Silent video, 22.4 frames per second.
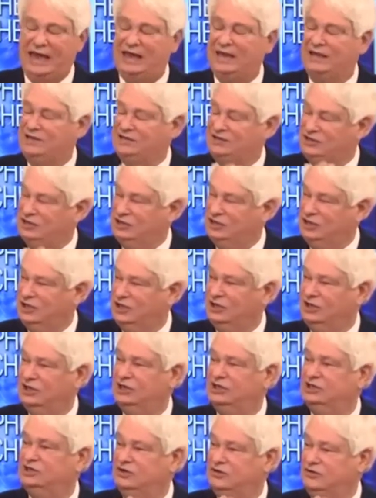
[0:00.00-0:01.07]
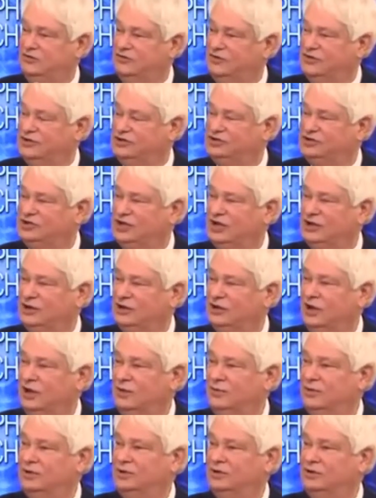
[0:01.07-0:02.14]
that is the condition for the
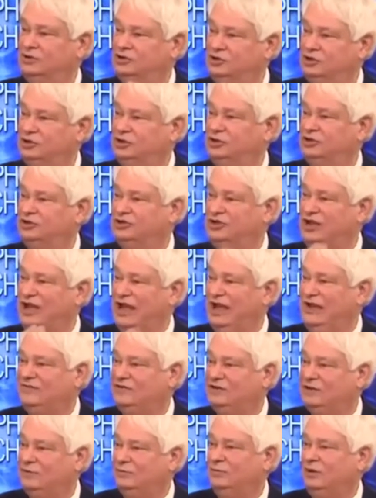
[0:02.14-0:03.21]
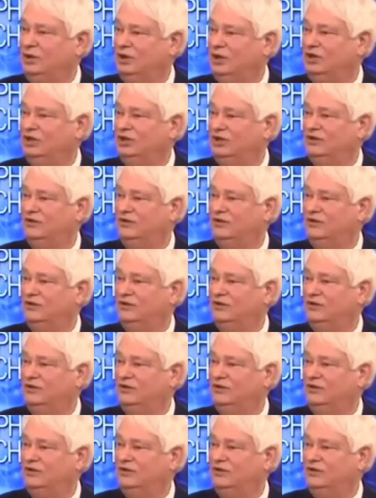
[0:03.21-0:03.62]
second coming, the Jews have to